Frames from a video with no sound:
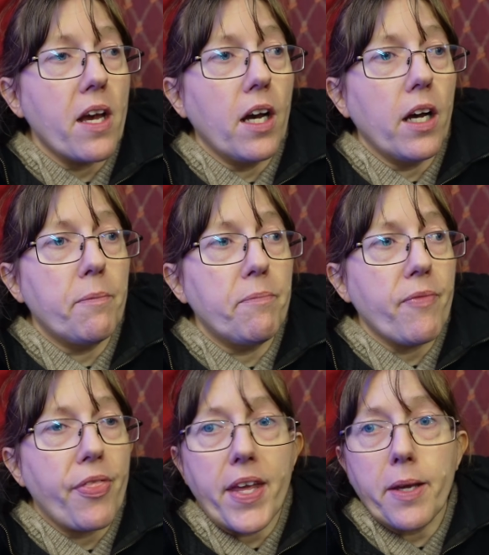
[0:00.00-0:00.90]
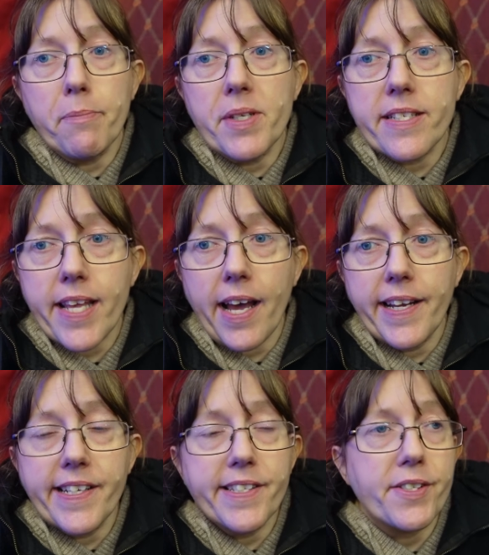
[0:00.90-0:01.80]
theme
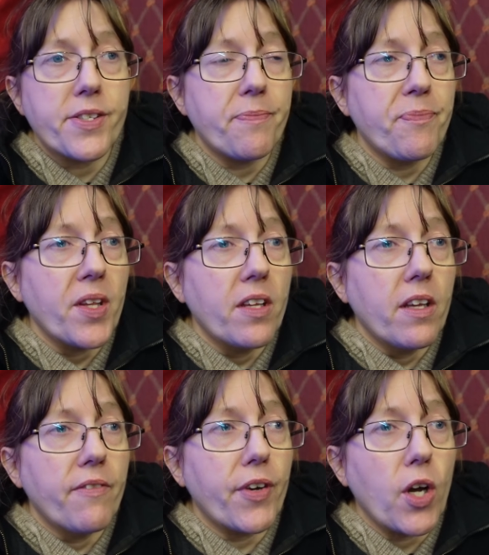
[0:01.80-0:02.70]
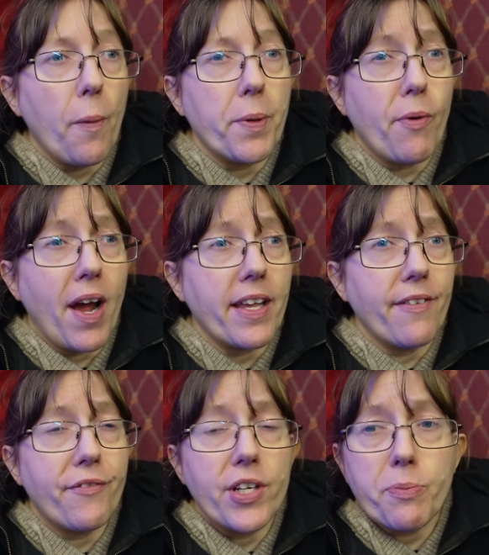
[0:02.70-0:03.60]
designers for copyright
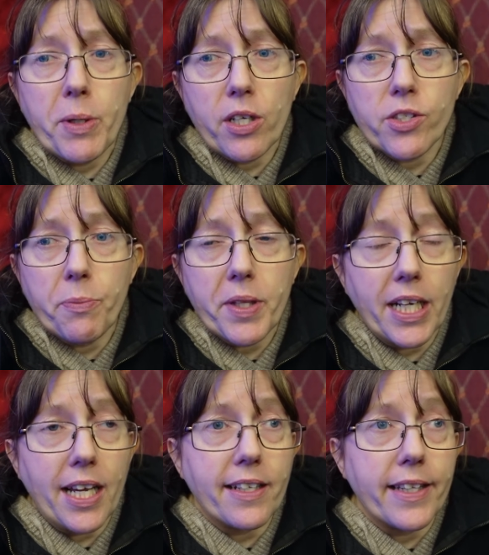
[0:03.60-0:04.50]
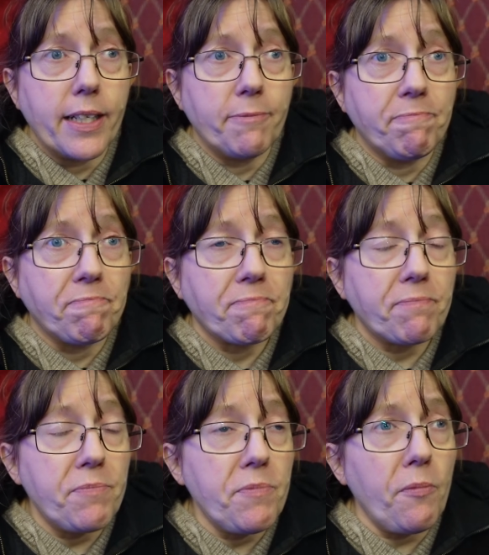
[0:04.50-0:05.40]
infringement or something like that
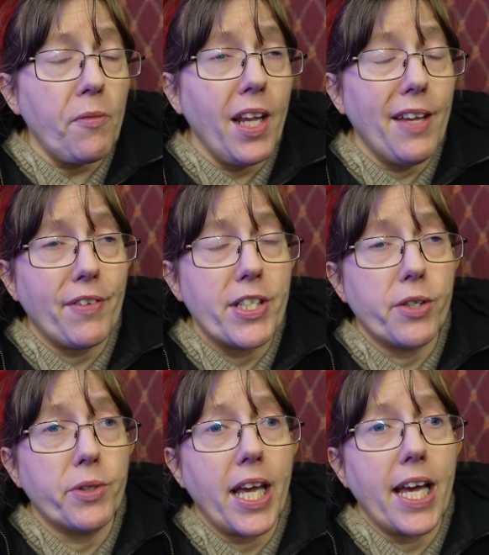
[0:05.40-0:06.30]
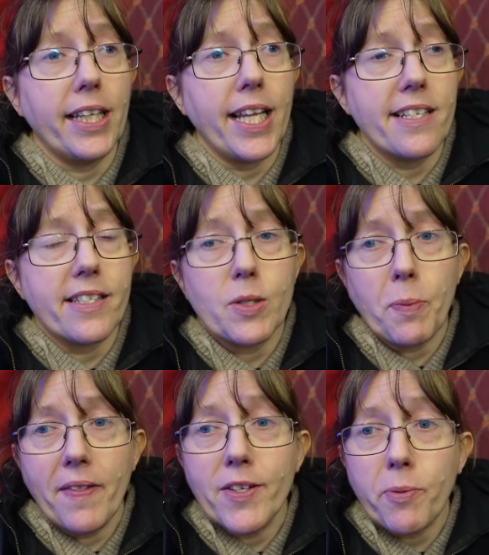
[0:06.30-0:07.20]
if I don't get a license
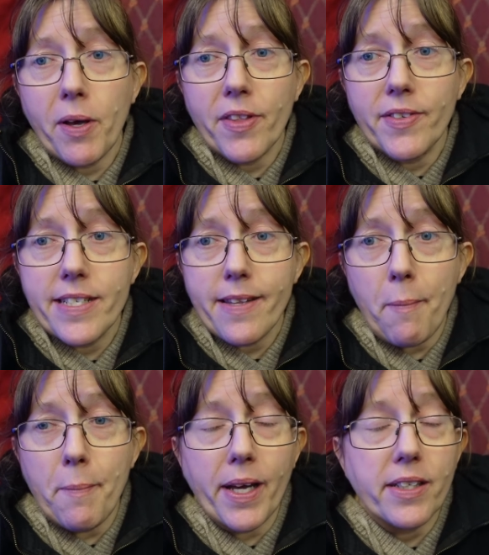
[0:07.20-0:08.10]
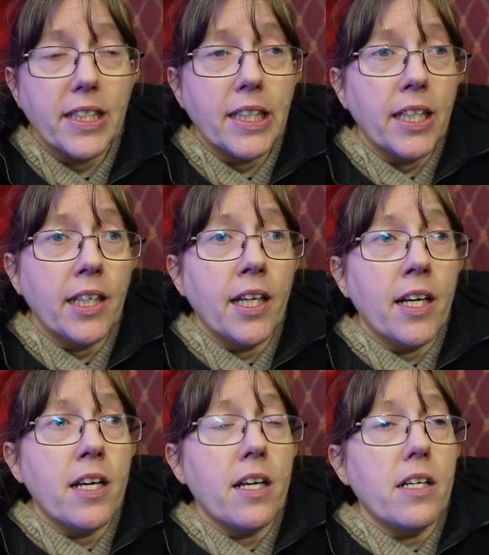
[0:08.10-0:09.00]
by the 12th of December.
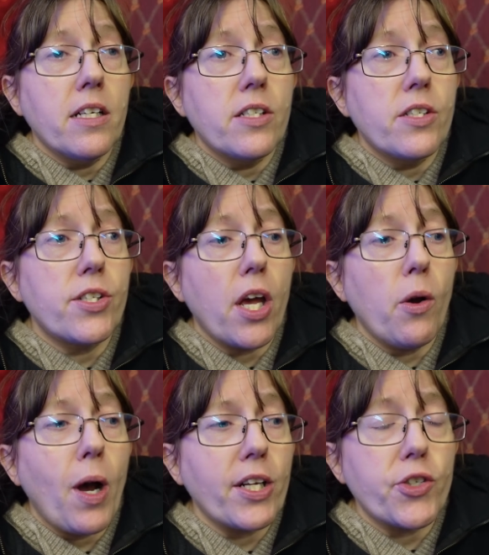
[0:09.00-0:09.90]
So I